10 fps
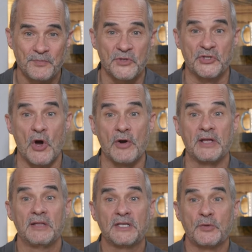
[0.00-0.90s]

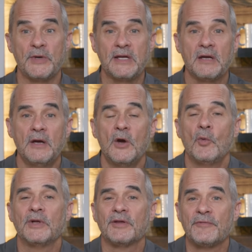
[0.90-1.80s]
Starting this week
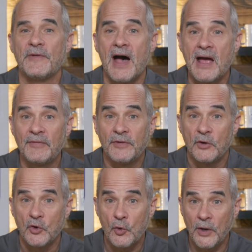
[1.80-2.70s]
with the 5
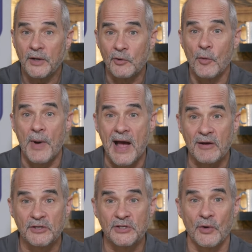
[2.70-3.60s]
critical
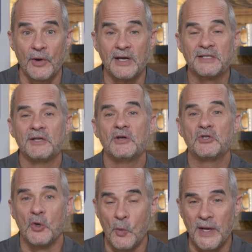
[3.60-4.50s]
buyer stories
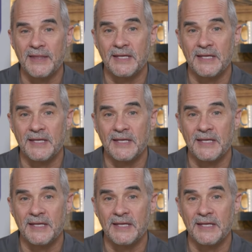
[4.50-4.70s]
to win